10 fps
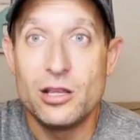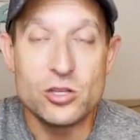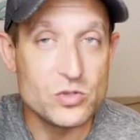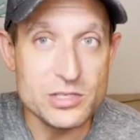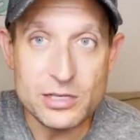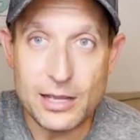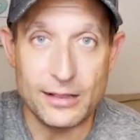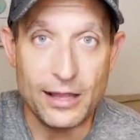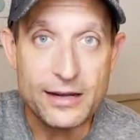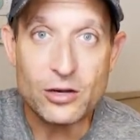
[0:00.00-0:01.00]
You see it on
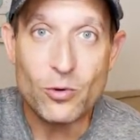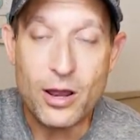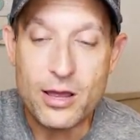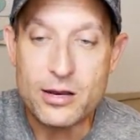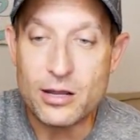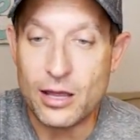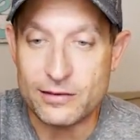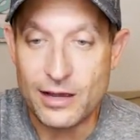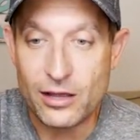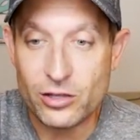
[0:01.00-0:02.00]
Lightning Rod
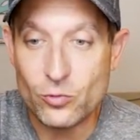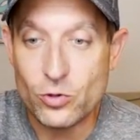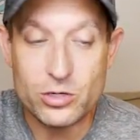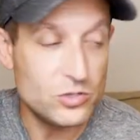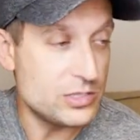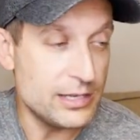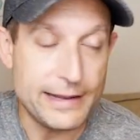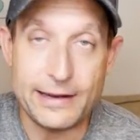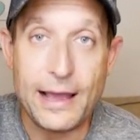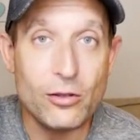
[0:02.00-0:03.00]
at Dollywood, you see it
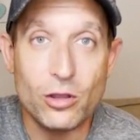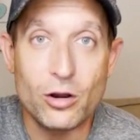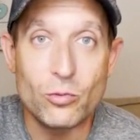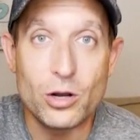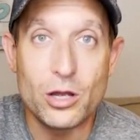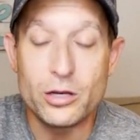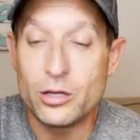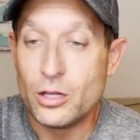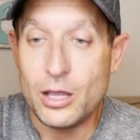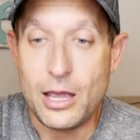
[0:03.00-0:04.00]
on Outlaw Run
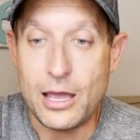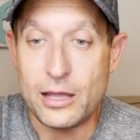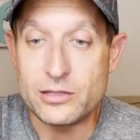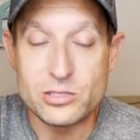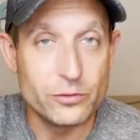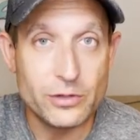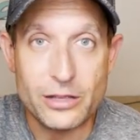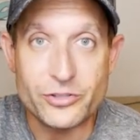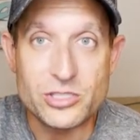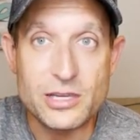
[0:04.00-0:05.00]
at Silver
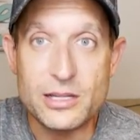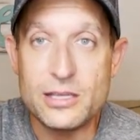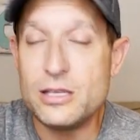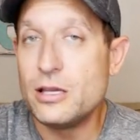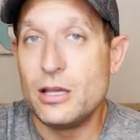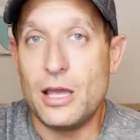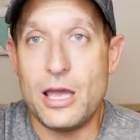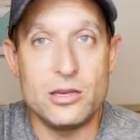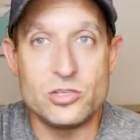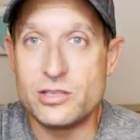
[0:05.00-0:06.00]
Dollar City,
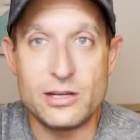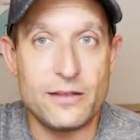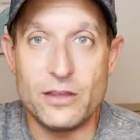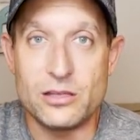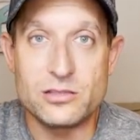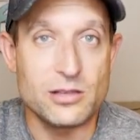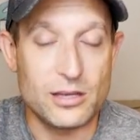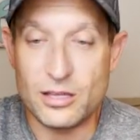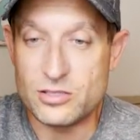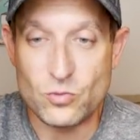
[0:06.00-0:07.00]
and you see it on this. Like,
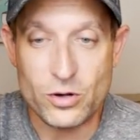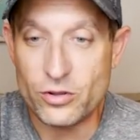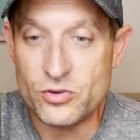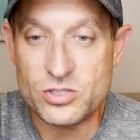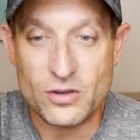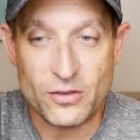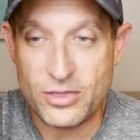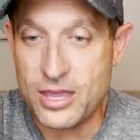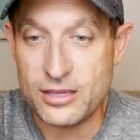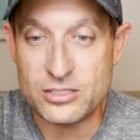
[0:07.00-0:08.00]
it's one of those
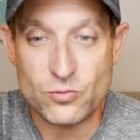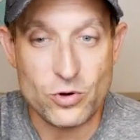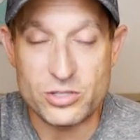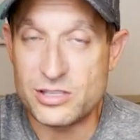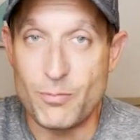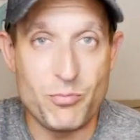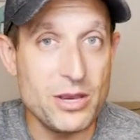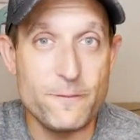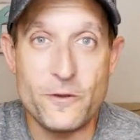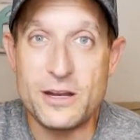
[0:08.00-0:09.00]
things where it's the
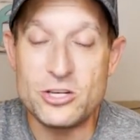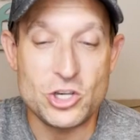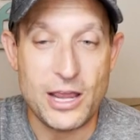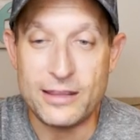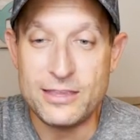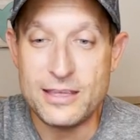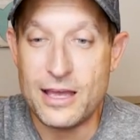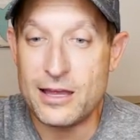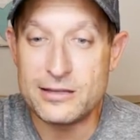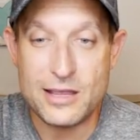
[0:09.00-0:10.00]
big finish at the
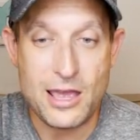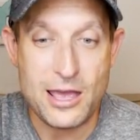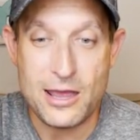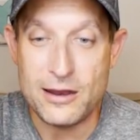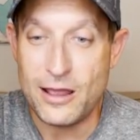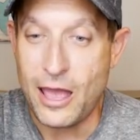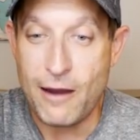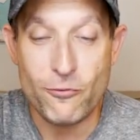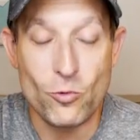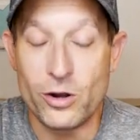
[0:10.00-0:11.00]
end, and
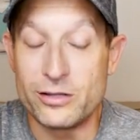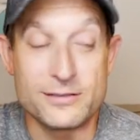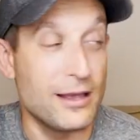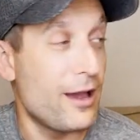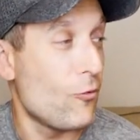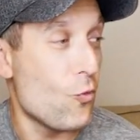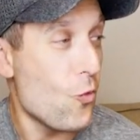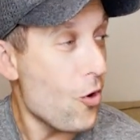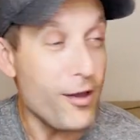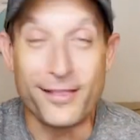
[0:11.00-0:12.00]
everyone is like,
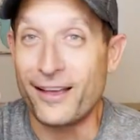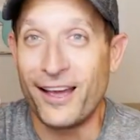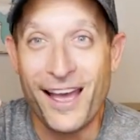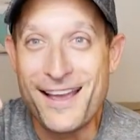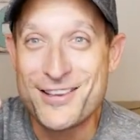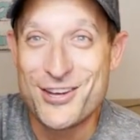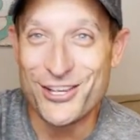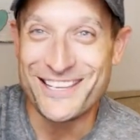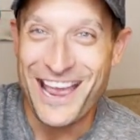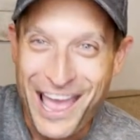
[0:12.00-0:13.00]
what the heck
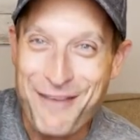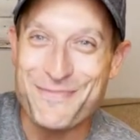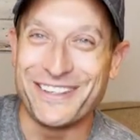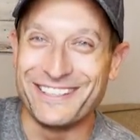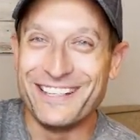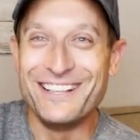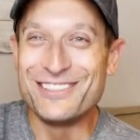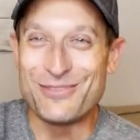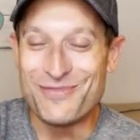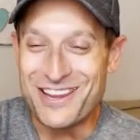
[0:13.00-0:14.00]
just happened
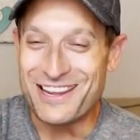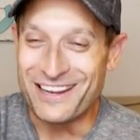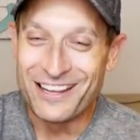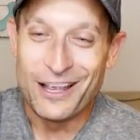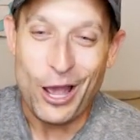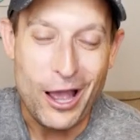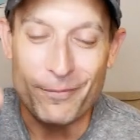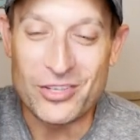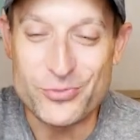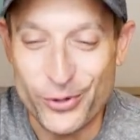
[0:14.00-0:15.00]
to me on
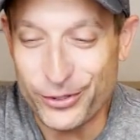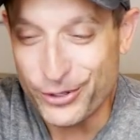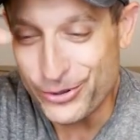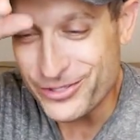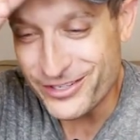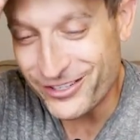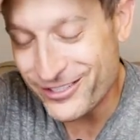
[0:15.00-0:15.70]
this roller coaster?